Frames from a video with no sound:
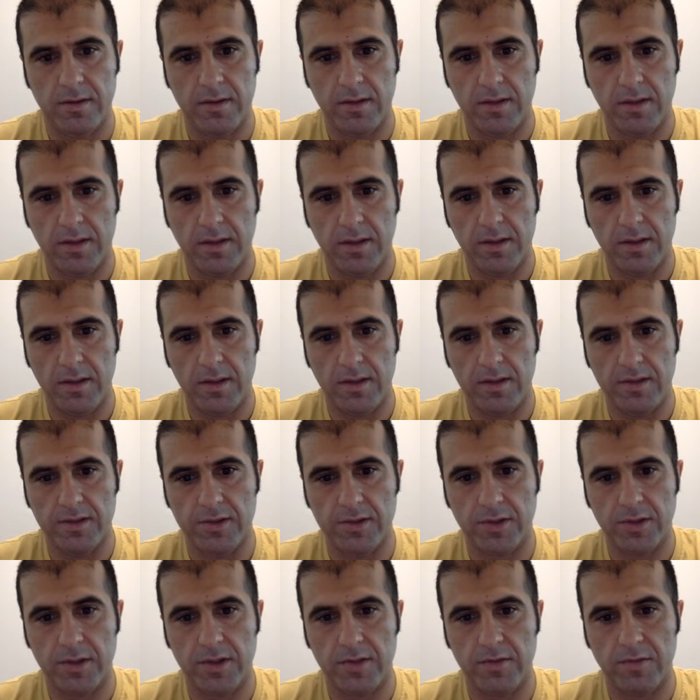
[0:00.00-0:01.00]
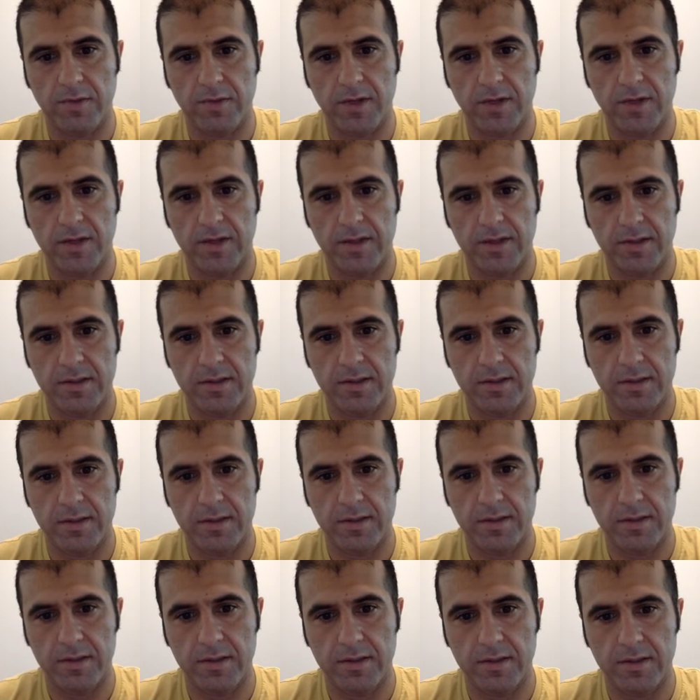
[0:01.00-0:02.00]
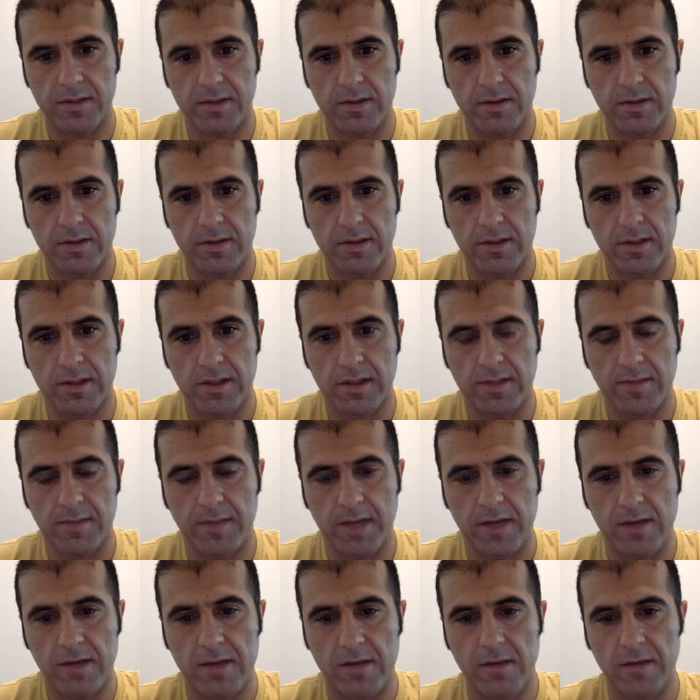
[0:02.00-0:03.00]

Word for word: And let's try to run that main.